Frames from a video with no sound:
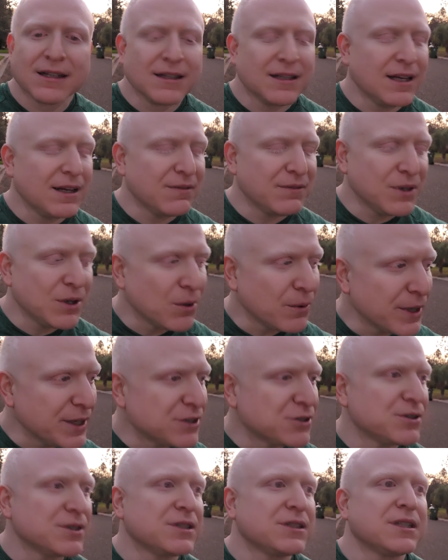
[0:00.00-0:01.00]
They have no
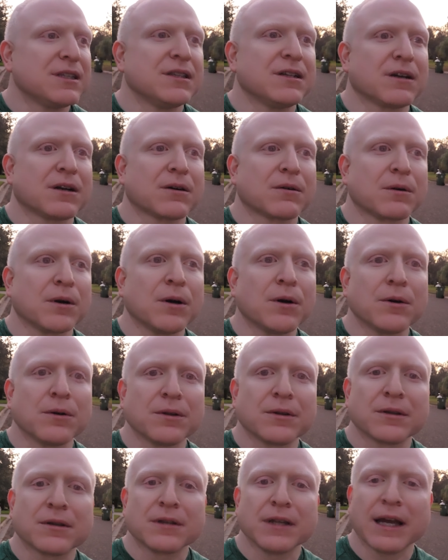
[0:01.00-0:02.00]
interest in their
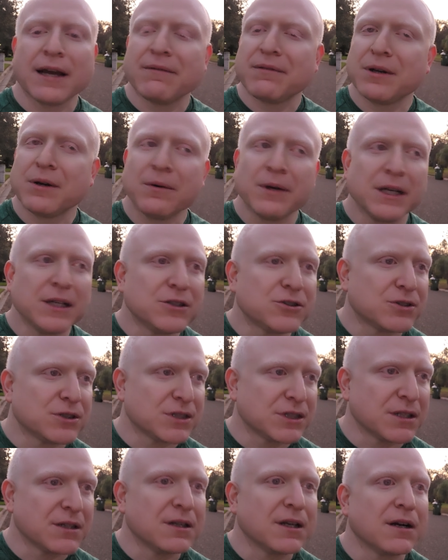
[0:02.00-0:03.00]
growth. They have no
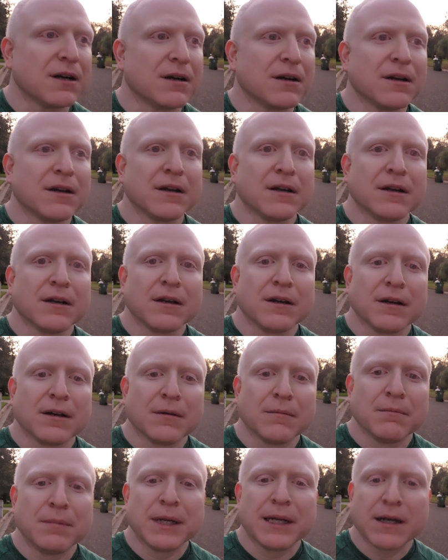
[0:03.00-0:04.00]
interest in their
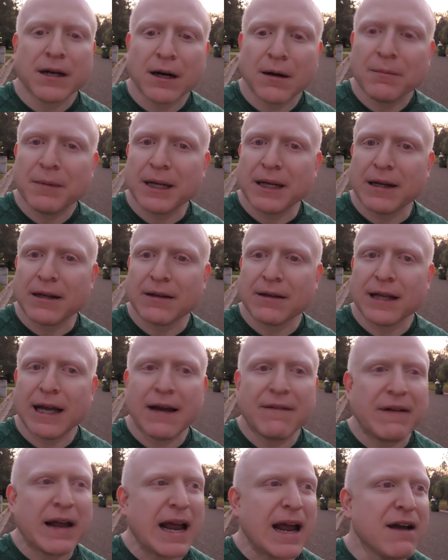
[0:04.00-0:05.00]
becoming. They
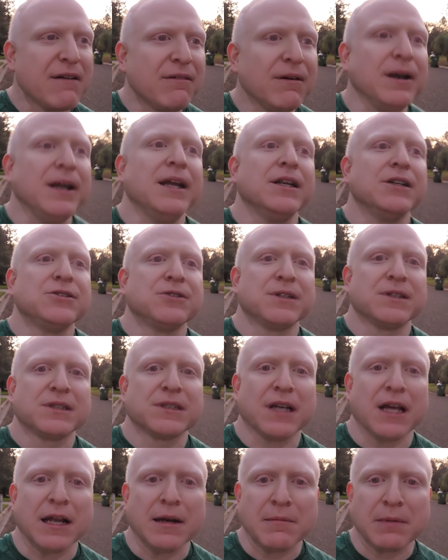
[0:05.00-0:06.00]
have every
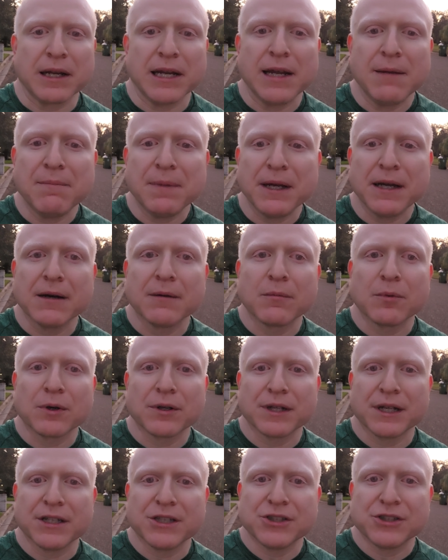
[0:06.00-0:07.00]
interest in keeping them
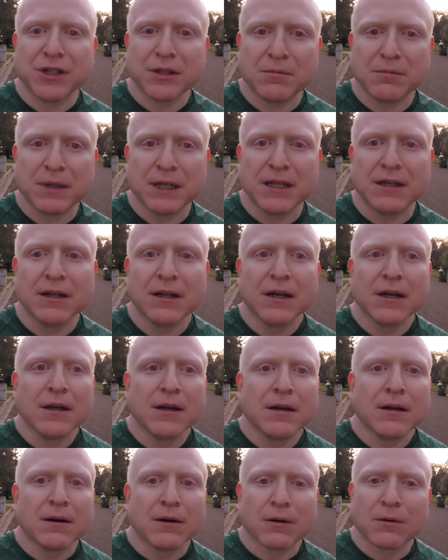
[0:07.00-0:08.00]
where they should be
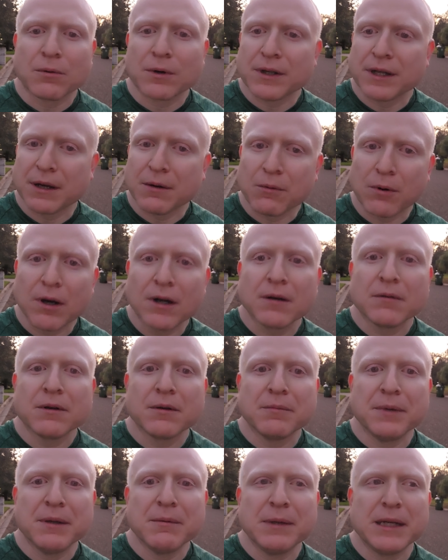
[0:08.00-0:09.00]
or where they want them
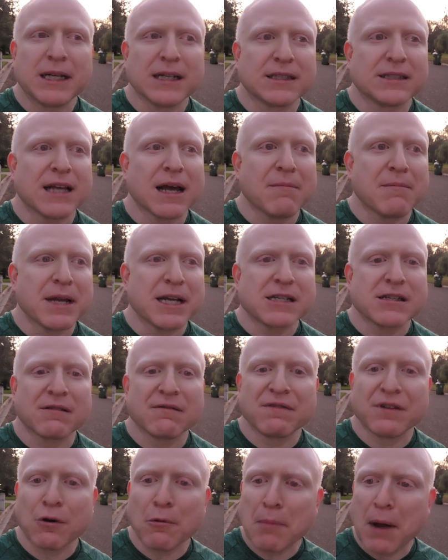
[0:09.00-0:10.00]
to be, because that makes
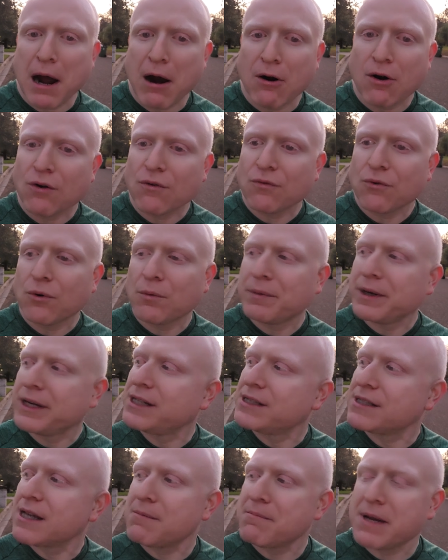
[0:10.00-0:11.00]
them feel powerful,
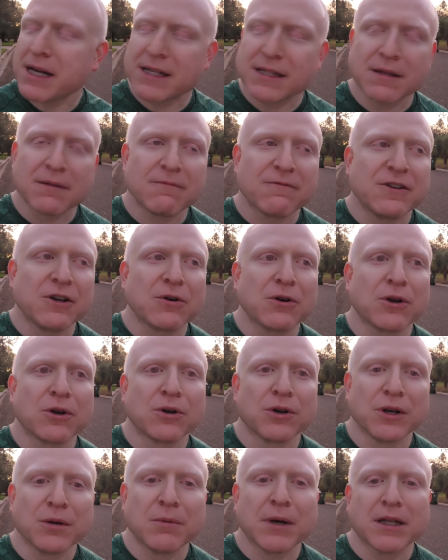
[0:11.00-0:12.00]
because that makes them feel
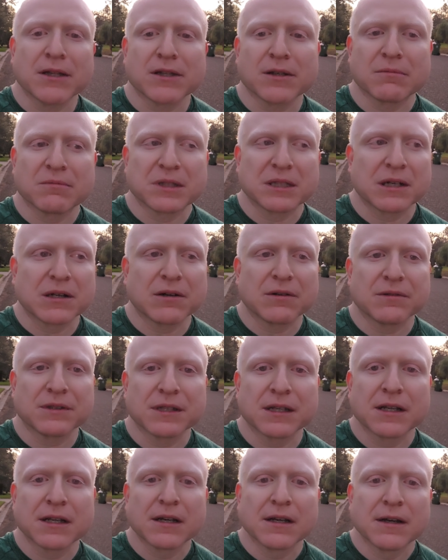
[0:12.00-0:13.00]
good about themselves.
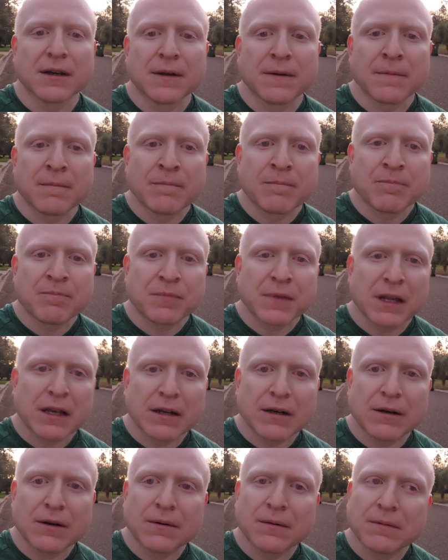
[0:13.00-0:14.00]

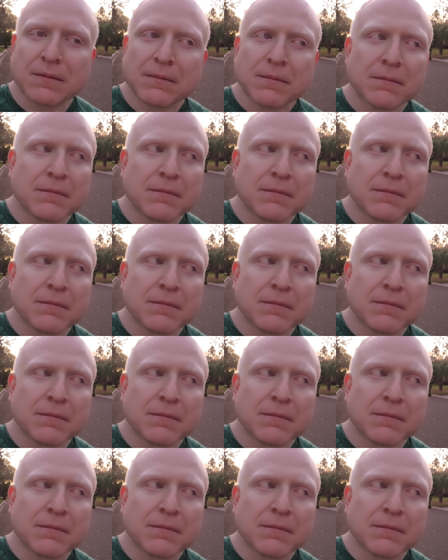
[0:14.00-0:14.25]
You know,